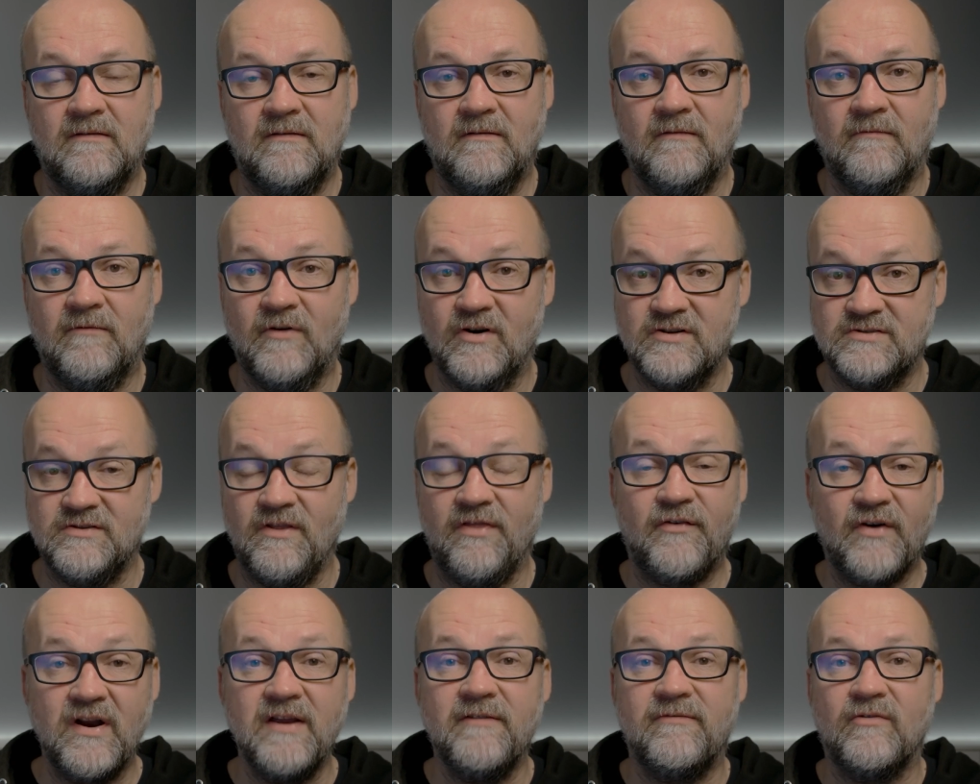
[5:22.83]
version
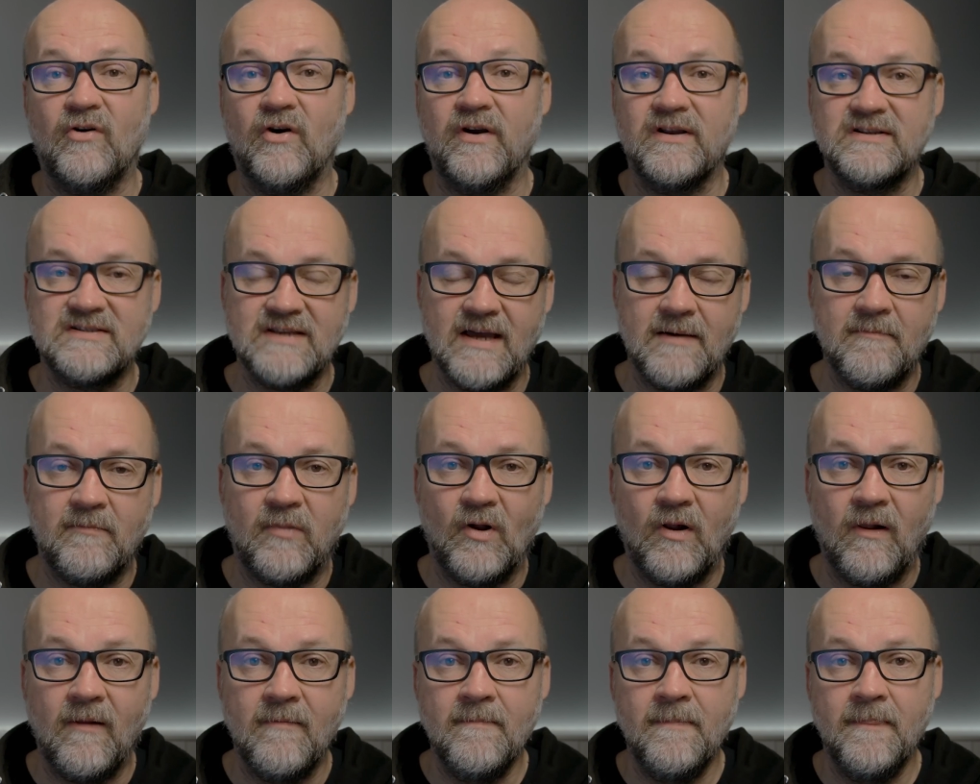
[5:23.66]
3, for
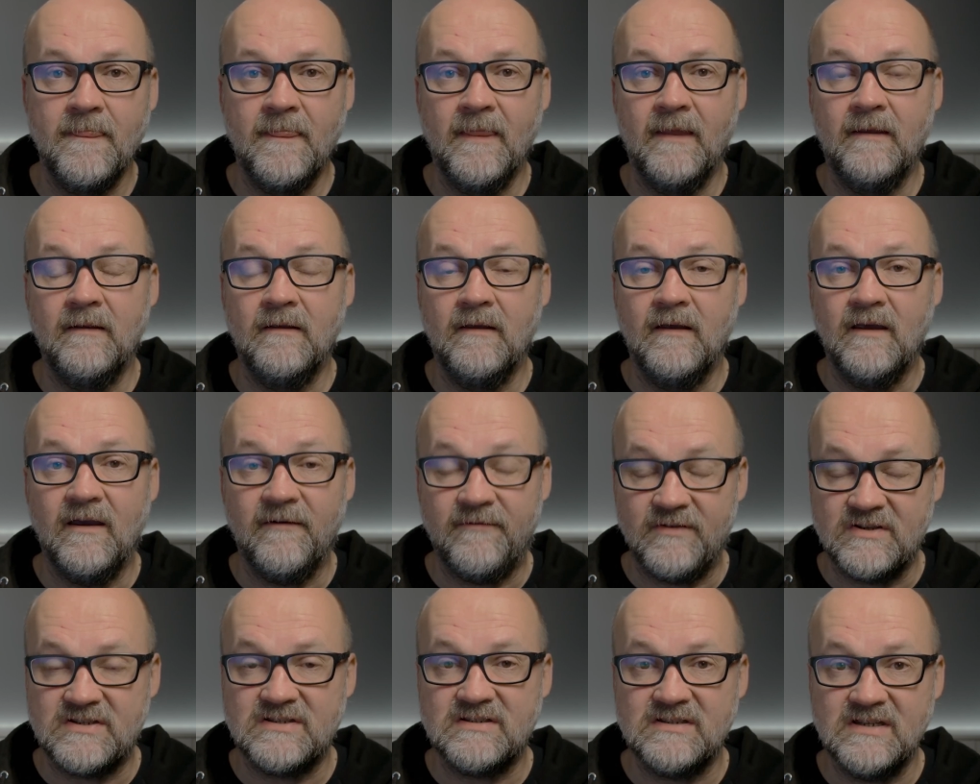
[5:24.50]
example, if
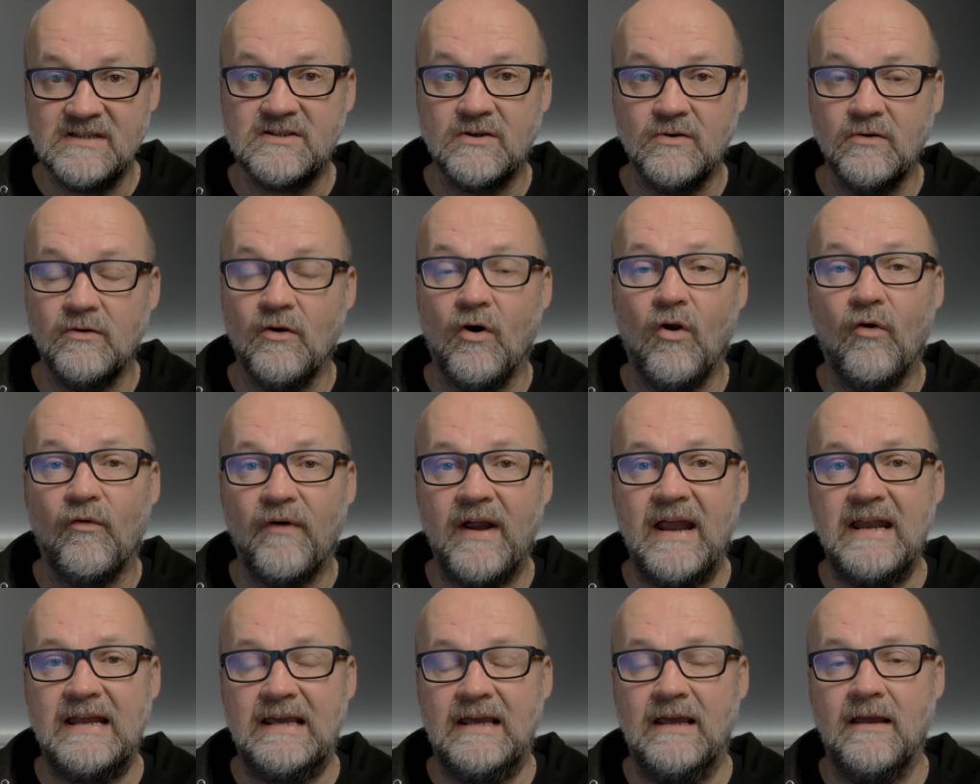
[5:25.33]
it's this good
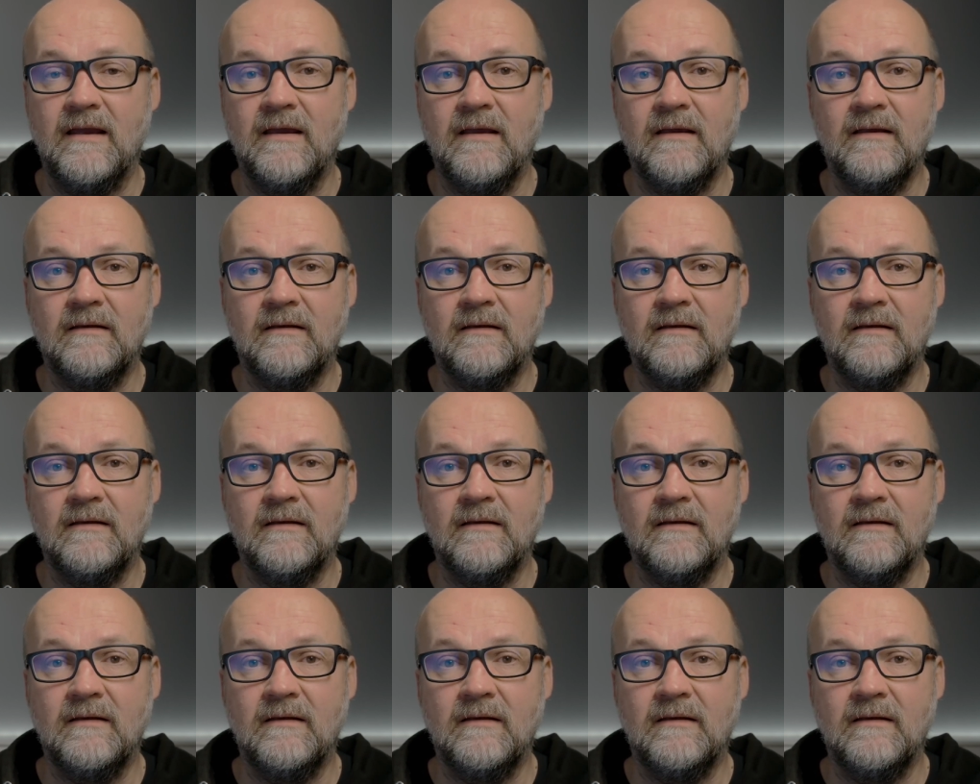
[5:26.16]
already?